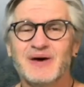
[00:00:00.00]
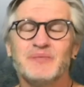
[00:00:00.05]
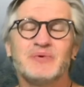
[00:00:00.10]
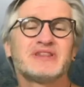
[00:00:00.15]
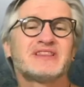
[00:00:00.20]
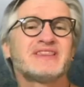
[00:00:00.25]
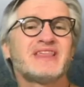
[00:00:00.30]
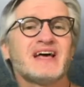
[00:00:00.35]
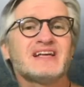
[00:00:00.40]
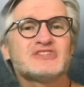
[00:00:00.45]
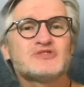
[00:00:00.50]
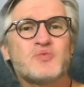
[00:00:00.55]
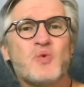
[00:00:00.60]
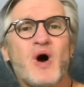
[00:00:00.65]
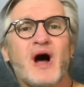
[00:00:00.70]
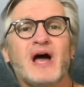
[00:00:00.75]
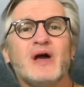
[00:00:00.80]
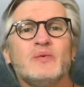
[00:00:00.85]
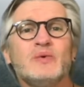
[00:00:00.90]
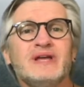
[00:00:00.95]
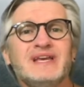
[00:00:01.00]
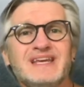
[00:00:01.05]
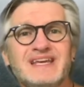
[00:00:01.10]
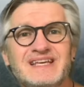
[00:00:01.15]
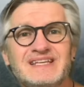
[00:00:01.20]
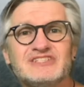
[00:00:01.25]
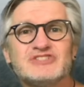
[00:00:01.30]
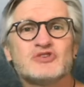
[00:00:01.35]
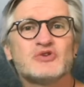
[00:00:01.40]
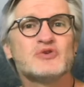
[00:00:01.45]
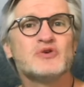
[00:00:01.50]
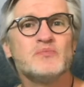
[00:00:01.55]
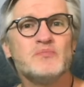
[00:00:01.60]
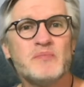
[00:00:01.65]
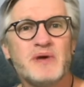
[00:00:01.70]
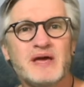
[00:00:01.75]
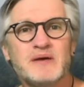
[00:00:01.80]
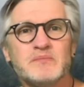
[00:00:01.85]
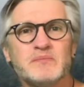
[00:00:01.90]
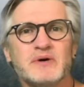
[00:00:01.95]
But that's why we need to
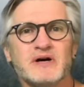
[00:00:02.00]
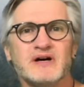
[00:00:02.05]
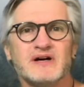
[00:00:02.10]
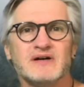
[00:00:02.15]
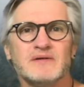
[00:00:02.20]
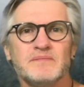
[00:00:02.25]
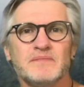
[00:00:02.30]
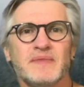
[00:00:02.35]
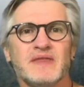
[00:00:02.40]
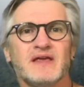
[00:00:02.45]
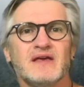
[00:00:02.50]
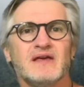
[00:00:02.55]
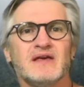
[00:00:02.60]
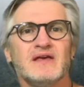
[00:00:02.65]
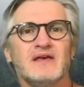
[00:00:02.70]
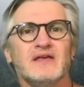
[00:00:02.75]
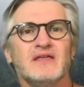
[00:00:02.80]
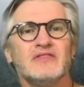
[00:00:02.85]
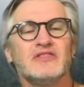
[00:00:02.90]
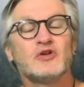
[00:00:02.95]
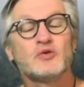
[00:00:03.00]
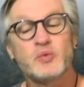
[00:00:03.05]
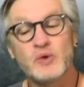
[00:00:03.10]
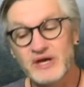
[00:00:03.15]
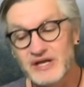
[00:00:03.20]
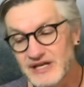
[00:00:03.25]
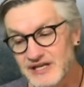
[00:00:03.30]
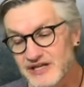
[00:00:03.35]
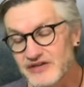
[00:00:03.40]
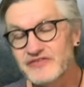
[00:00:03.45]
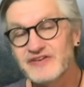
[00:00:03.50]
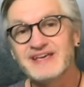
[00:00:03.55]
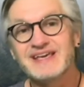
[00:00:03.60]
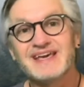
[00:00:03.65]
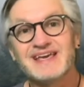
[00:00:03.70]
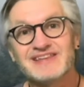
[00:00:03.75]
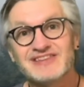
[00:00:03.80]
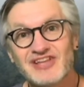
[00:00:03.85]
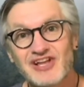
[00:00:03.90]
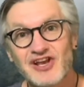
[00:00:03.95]
remember that we are
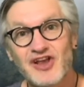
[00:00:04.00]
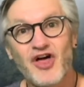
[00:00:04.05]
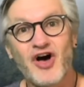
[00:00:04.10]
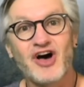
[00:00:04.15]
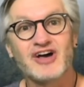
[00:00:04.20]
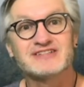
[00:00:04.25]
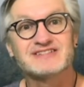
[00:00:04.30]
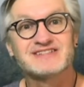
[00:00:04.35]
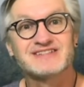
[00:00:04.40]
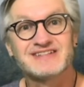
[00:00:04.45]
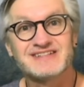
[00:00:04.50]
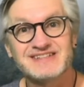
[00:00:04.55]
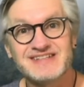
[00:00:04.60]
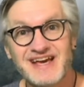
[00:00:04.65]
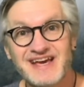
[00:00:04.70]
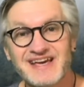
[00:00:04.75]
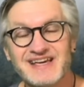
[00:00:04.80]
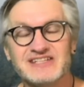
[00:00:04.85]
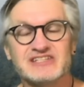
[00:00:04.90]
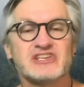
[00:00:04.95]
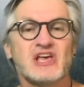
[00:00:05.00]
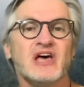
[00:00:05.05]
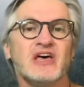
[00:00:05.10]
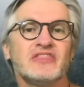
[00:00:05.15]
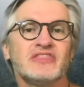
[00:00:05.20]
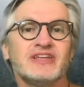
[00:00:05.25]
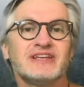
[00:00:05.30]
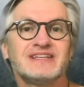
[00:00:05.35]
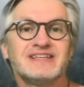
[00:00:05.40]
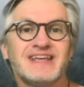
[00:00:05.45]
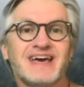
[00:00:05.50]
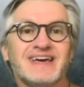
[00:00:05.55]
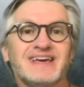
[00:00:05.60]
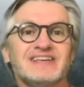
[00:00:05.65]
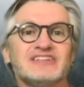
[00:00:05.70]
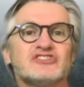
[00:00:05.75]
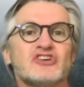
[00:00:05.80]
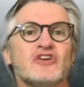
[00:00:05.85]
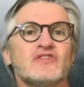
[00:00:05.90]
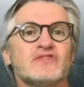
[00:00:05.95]
living in the last days, the
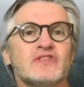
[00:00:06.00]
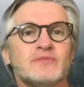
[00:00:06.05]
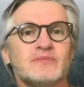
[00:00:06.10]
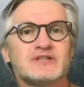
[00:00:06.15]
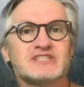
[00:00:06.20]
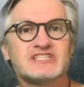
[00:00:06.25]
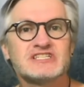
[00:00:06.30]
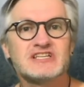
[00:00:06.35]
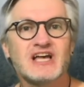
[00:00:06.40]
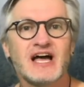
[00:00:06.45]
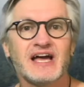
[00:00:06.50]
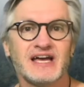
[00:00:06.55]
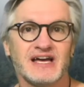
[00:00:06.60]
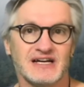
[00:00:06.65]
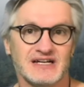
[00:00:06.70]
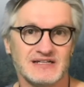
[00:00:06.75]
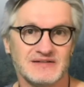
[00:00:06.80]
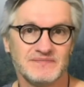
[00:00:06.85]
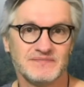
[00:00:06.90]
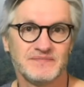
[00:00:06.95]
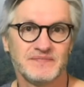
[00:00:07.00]
days of the Messiah.